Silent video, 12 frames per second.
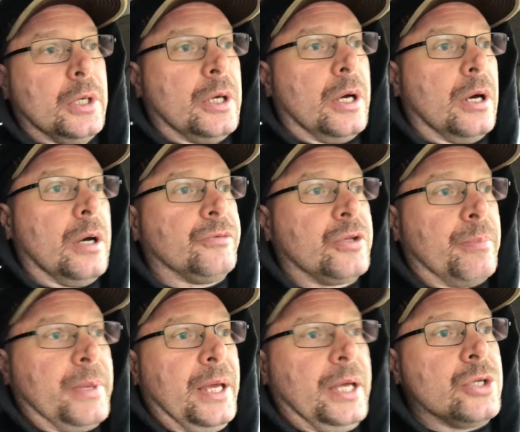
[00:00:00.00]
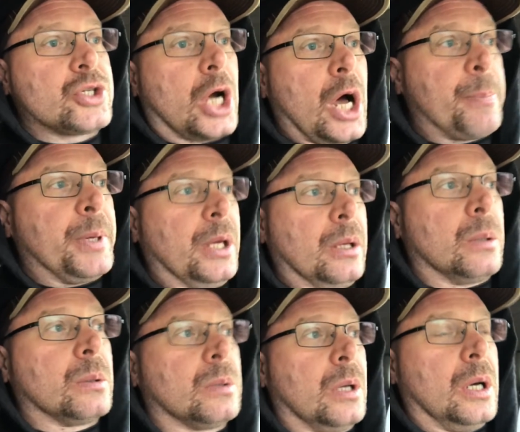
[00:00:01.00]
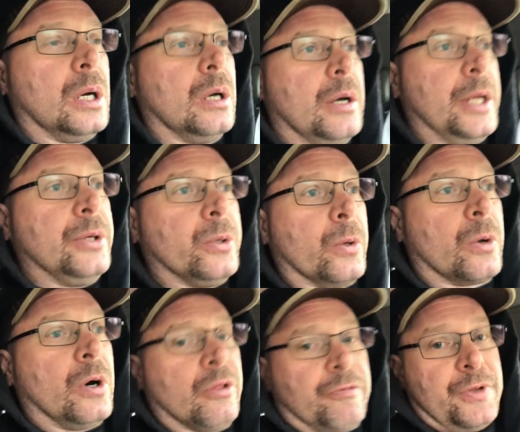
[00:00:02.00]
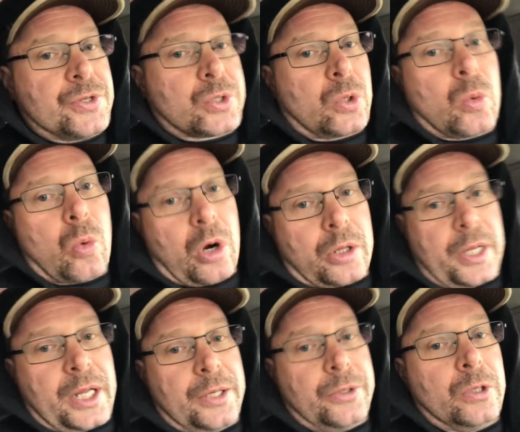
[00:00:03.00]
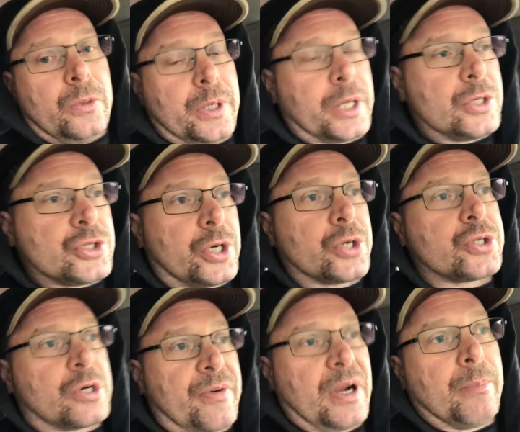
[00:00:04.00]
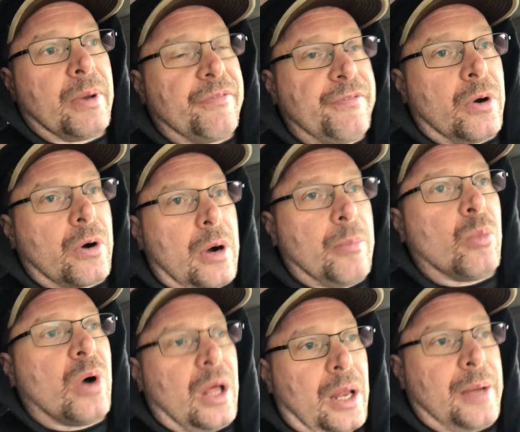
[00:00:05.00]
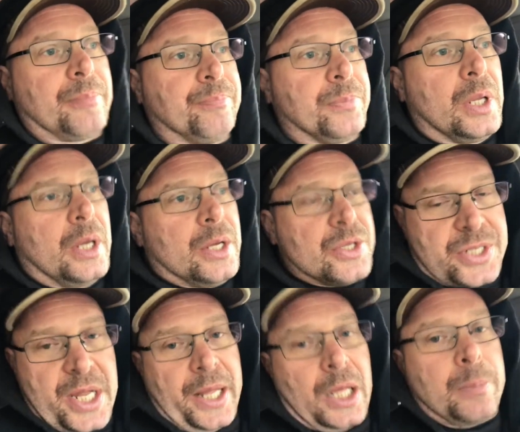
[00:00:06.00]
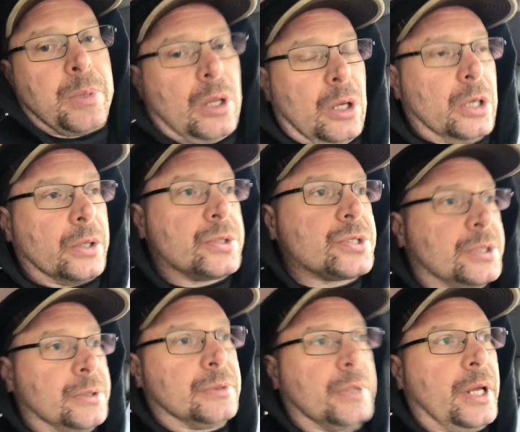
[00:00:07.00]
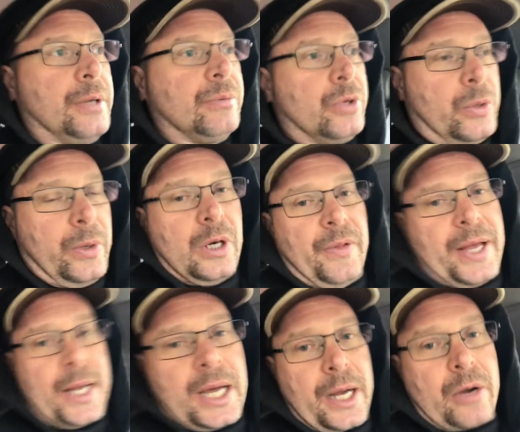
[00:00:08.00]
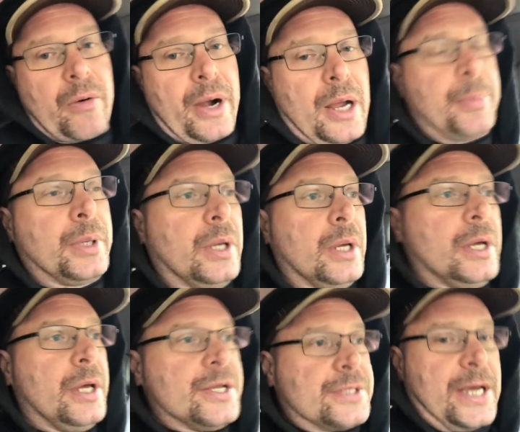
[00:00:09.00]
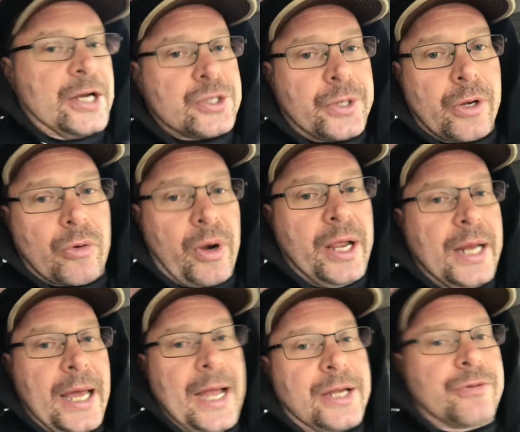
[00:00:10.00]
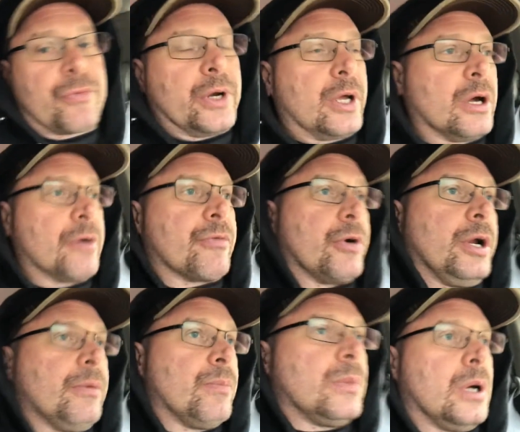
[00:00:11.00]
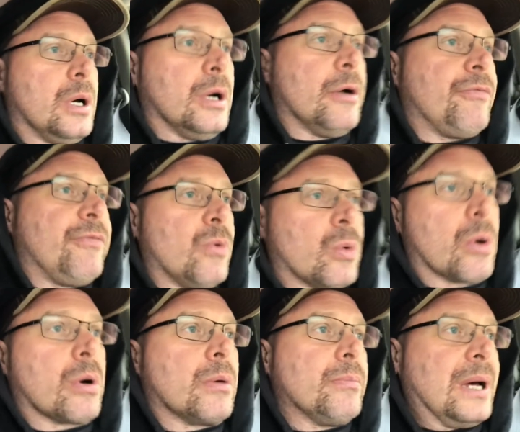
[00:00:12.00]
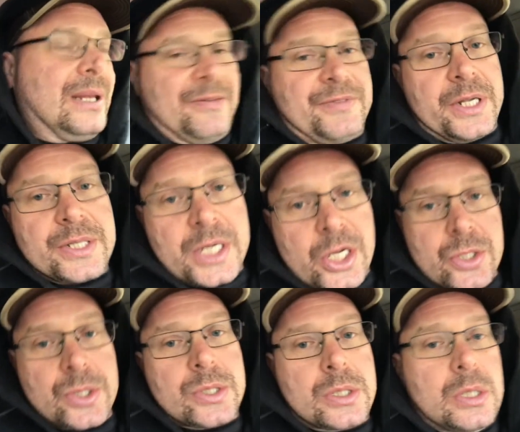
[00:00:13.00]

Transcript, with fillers: uh, to me, chopping uh, and doing all the physical work that I do in conjunction around my farm while I'm setting up logs and, and doing all that kind of crap is actually great active recovery uh, for my lifting sessions.